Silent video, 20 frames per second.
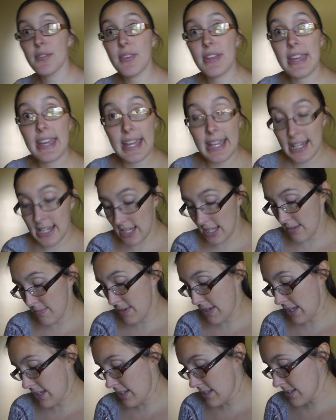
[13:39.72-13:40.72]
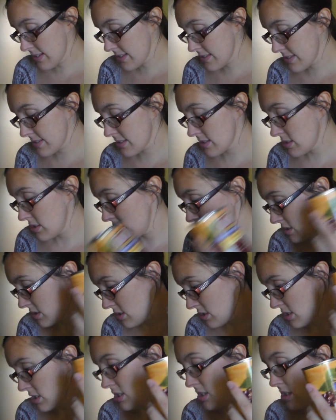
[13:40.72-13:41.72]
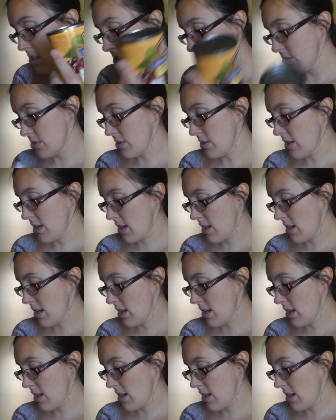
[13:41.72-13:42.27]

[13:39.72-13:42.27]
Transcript: of kidney beans. So